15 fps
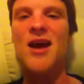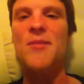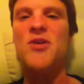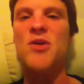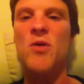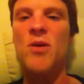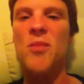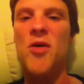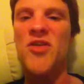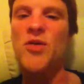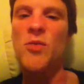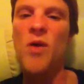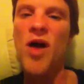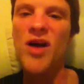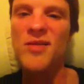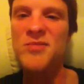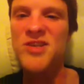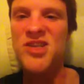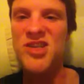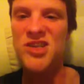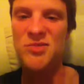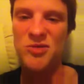um, you are more than welcome
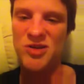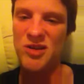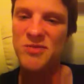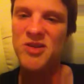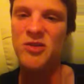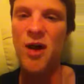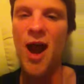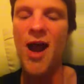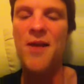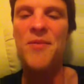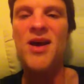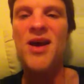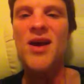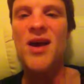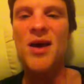to subscribe.